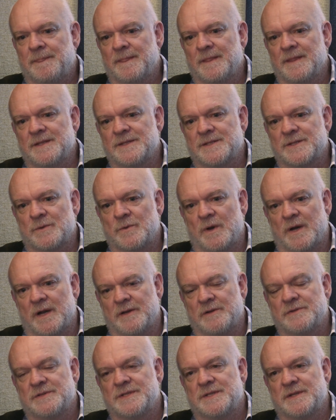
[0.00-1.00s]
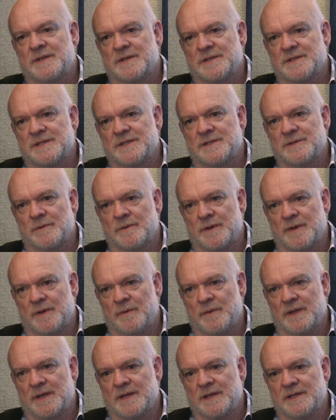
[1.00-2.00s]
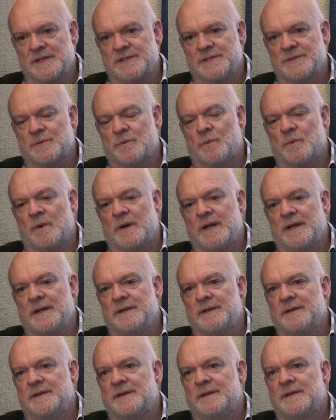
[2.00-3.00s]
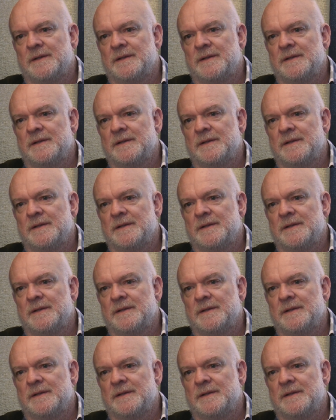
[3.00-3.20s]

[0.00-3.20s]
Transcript: This is quite interesting because there's already at least one